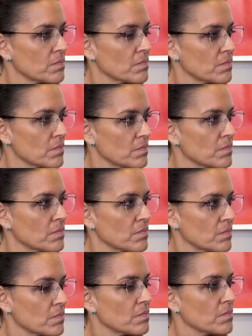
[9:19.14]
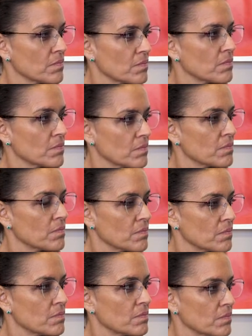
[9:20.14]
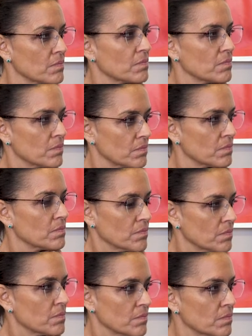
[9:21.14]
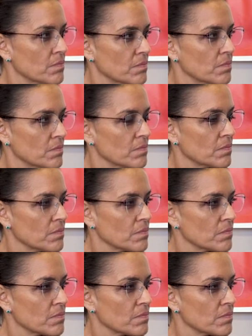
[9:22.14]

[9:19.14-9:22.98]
No words are spoken by the person on screen.